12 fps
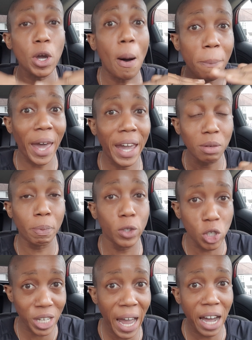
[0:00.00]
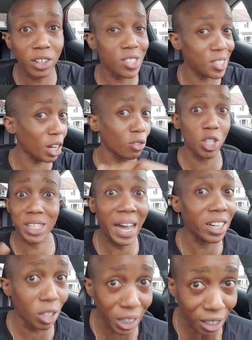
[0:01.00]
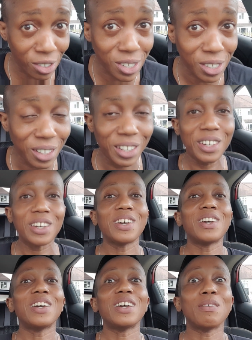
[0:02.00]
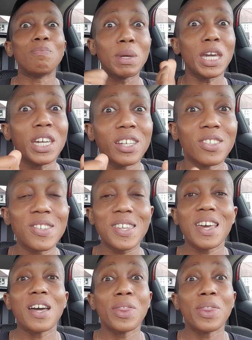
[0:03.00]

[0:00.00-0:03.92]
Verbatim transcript: your pain pushed down instead of just handle it means